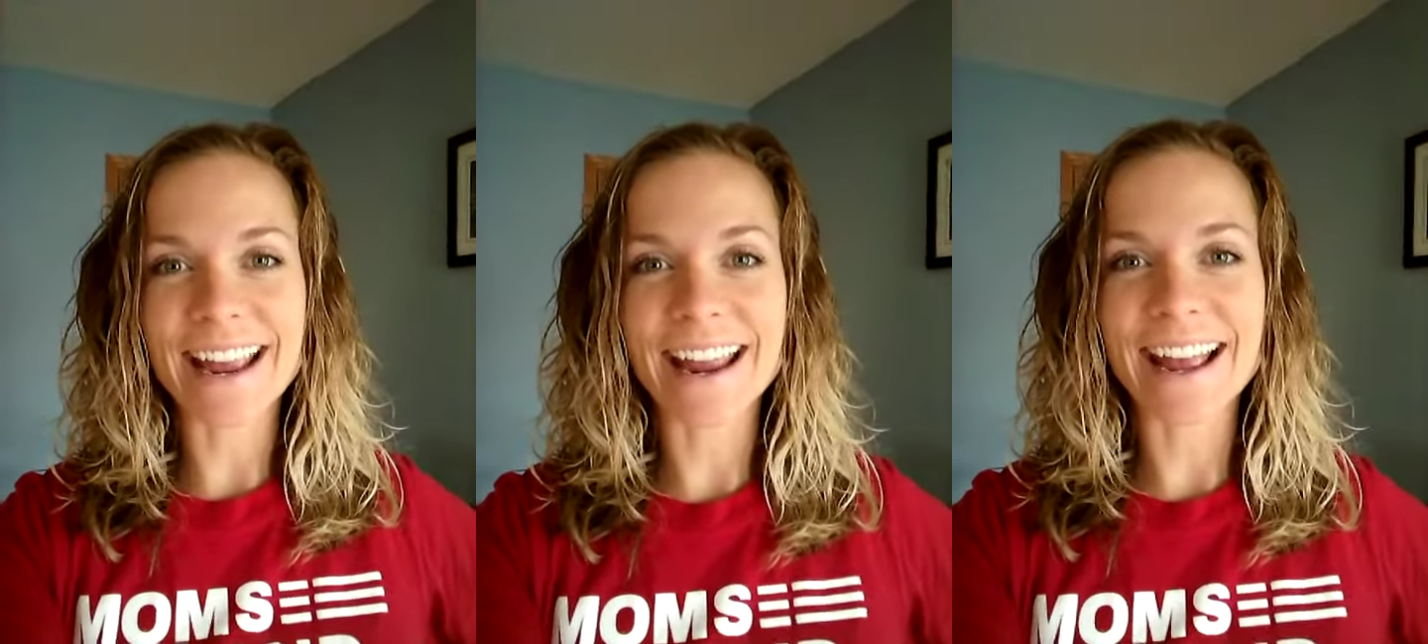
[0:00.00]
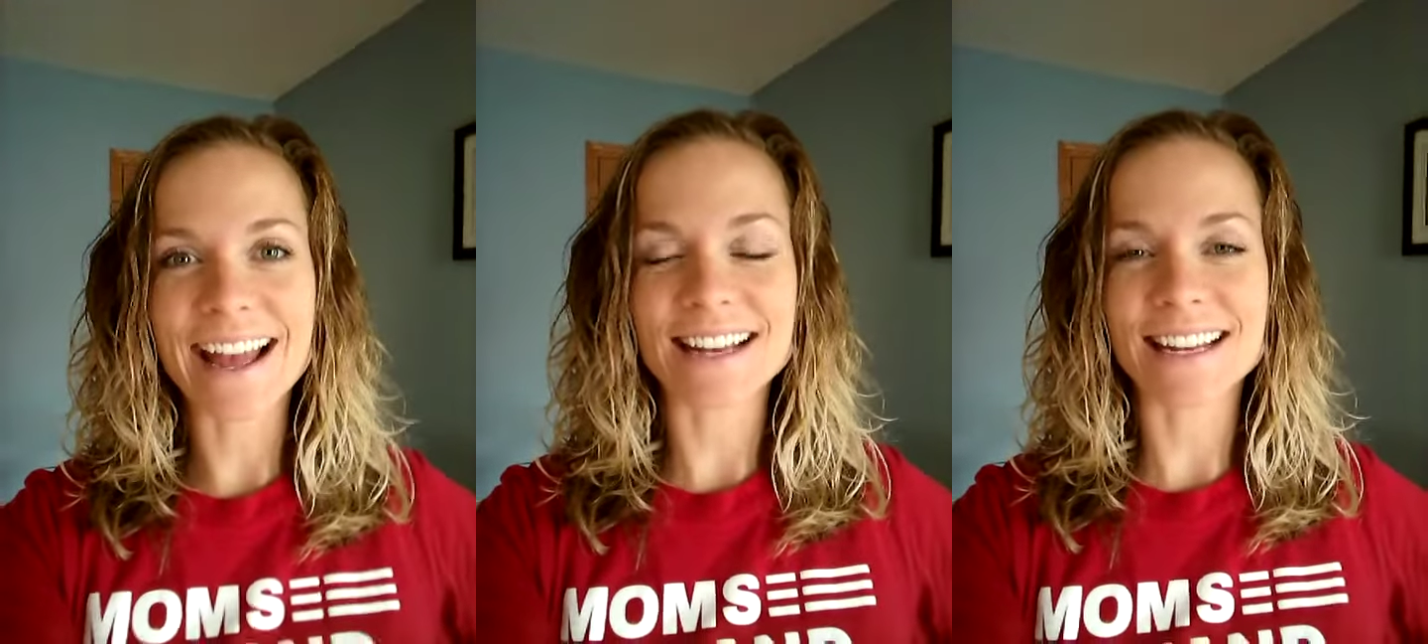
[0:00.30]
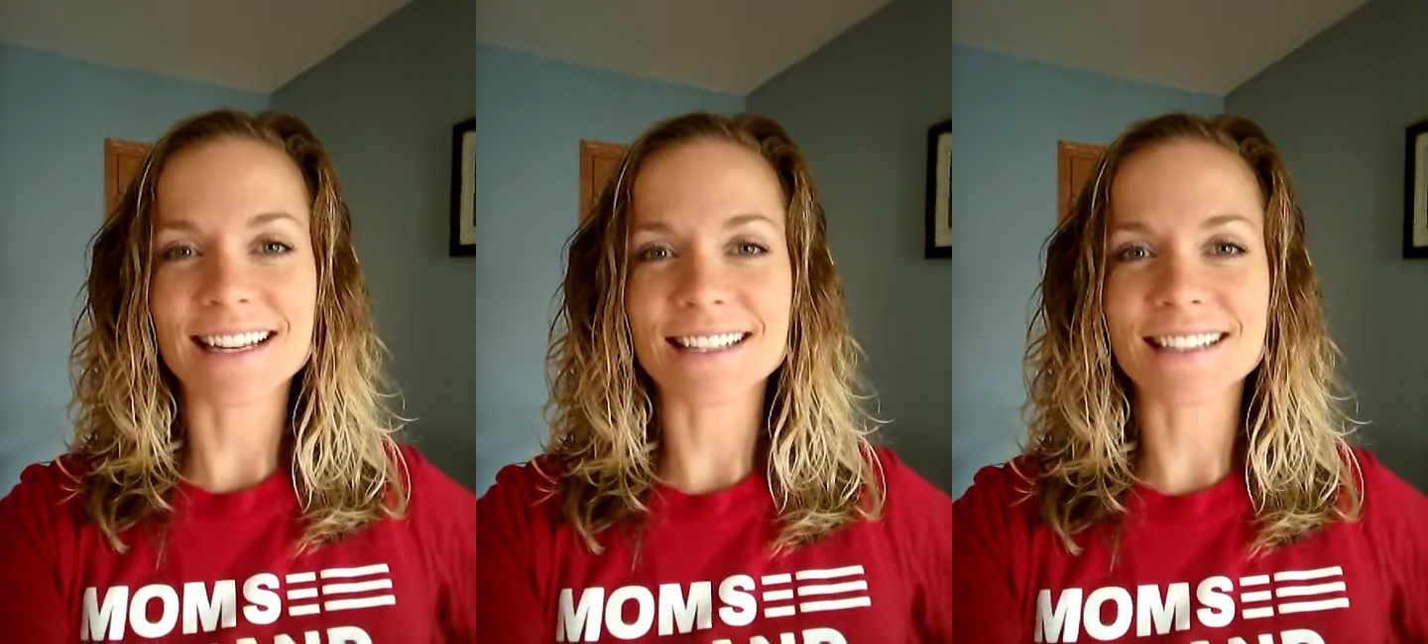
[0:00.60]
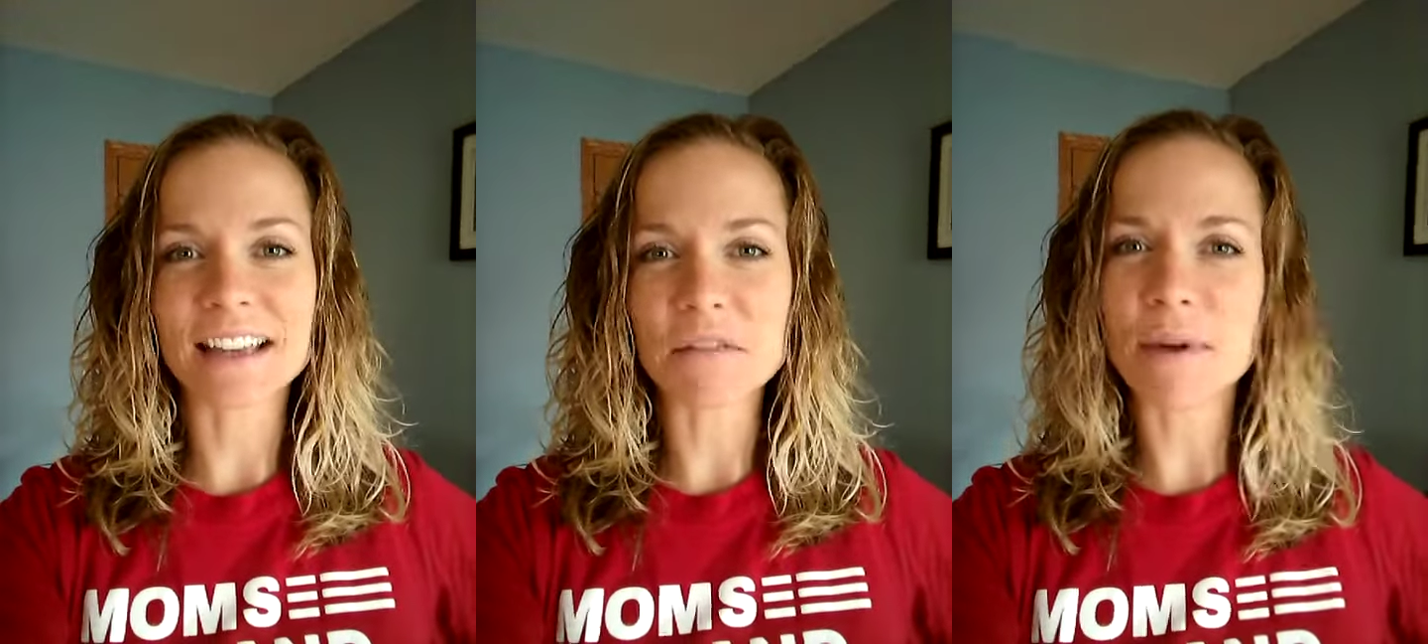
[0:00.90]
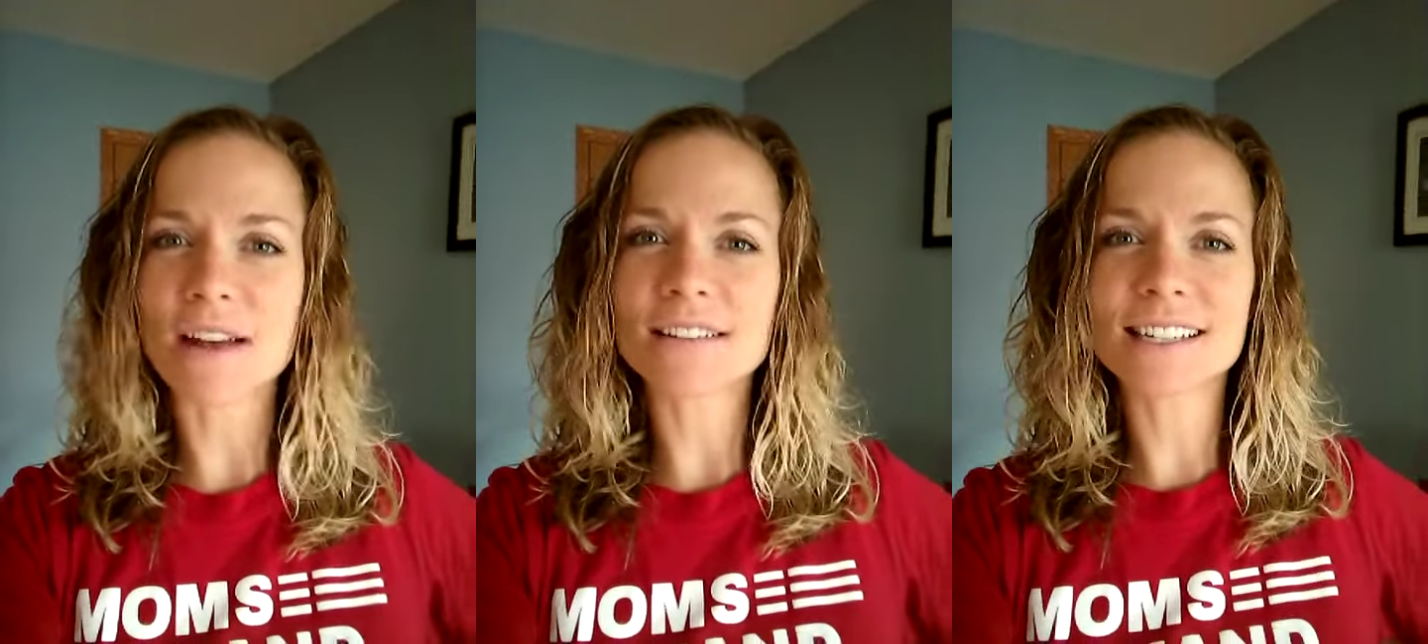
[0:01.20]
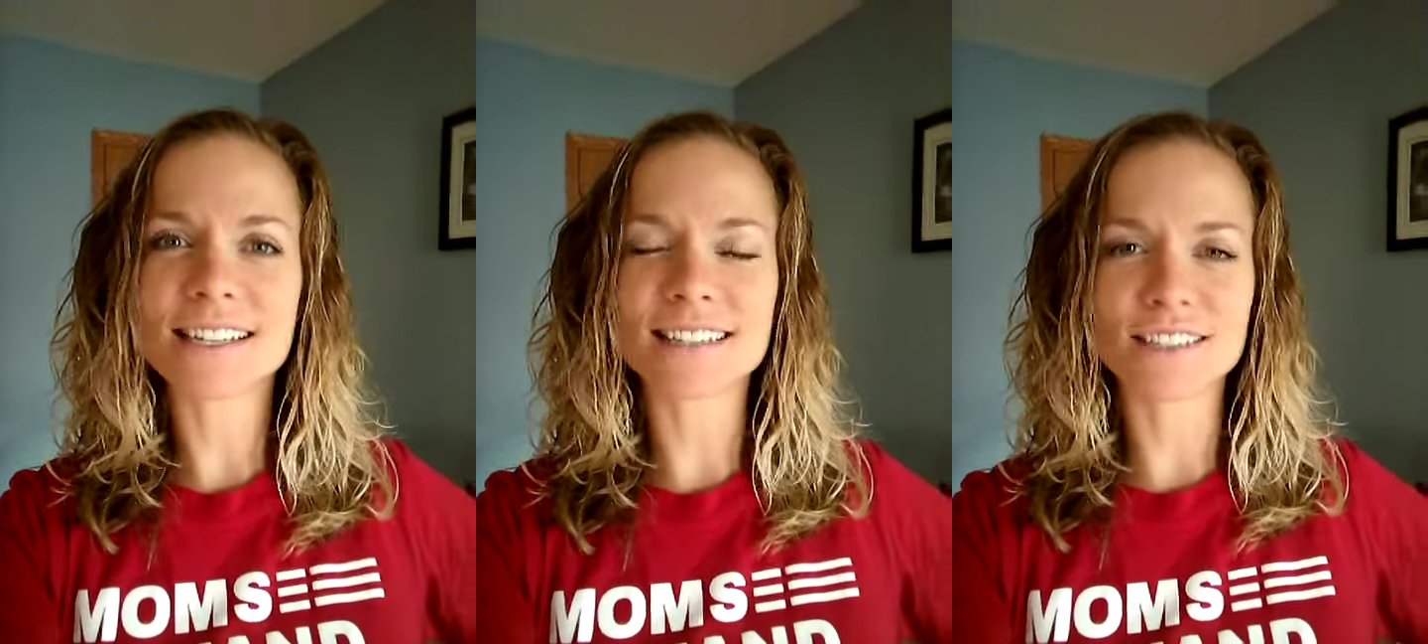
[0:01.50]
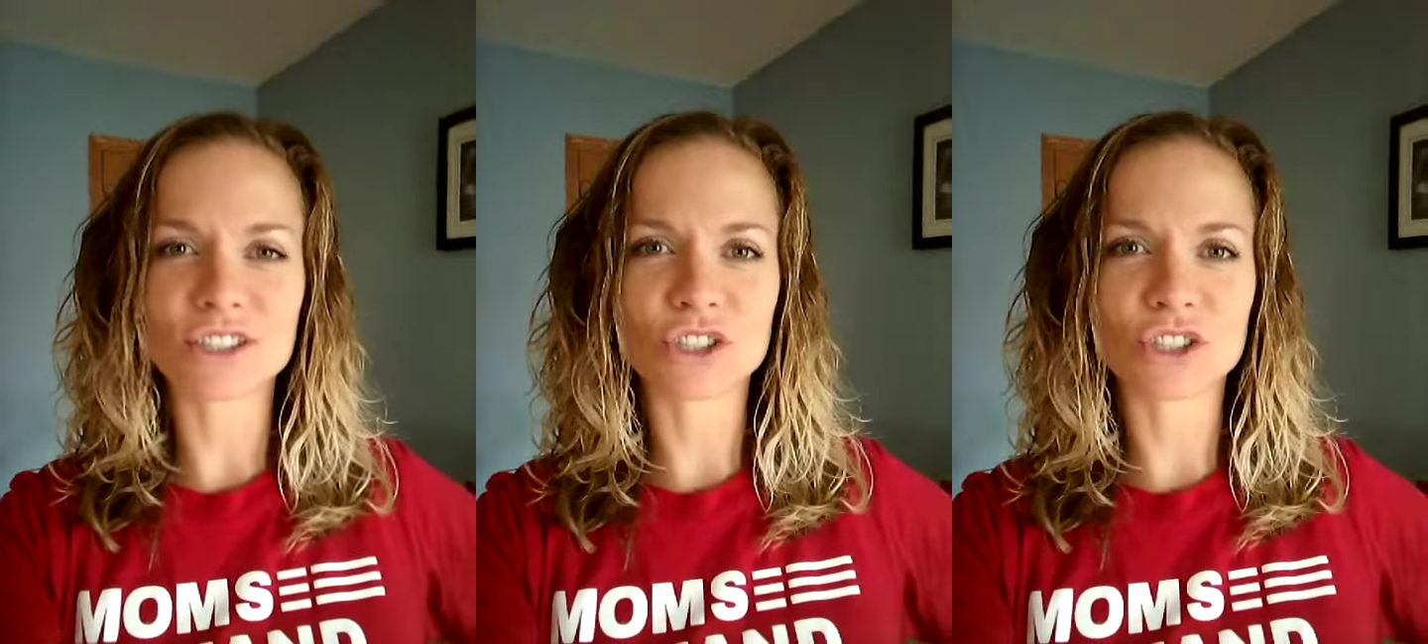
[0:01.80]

and it is like pelting